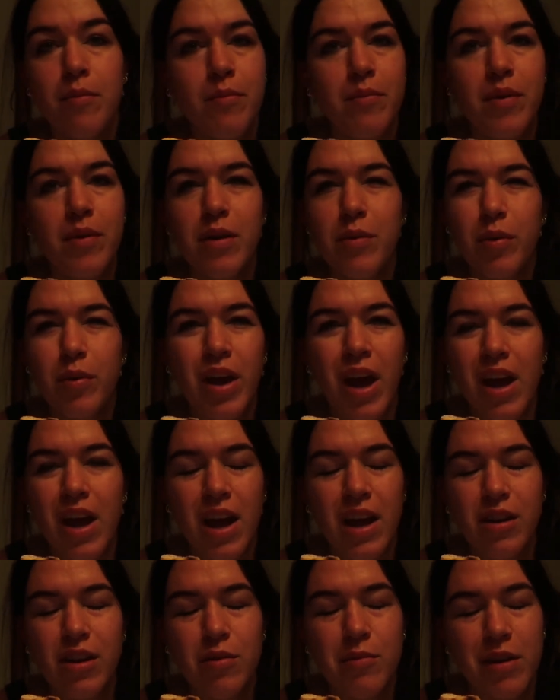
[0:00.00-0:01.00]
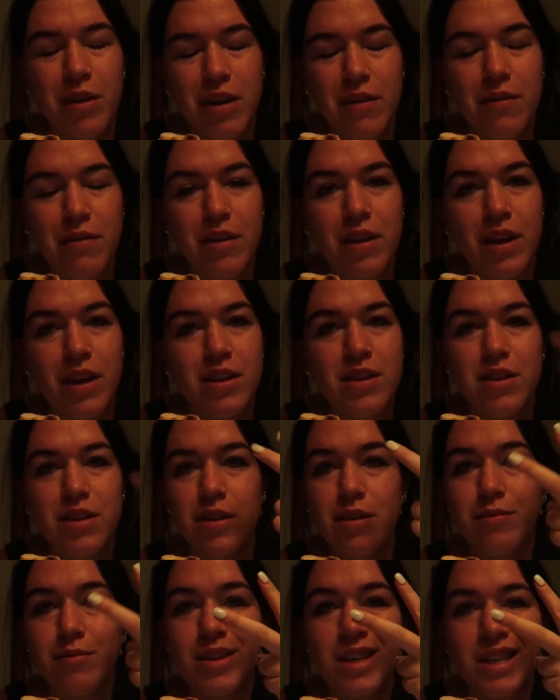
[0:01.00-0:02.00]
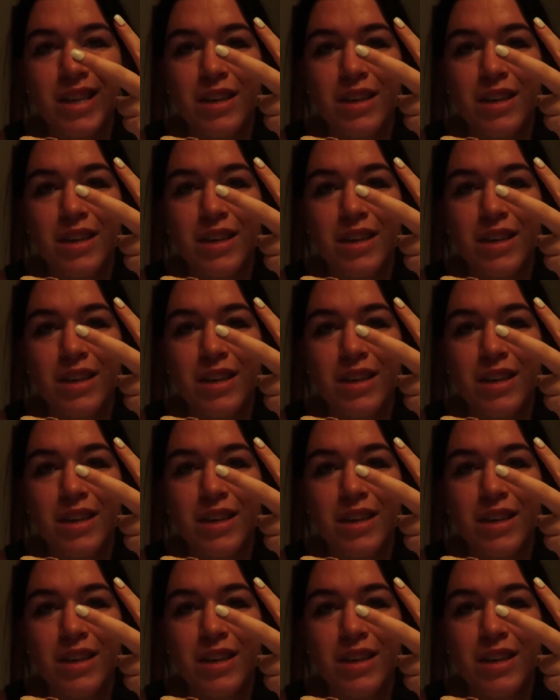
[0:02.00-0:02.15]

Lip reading: but we ain't got no money for that, so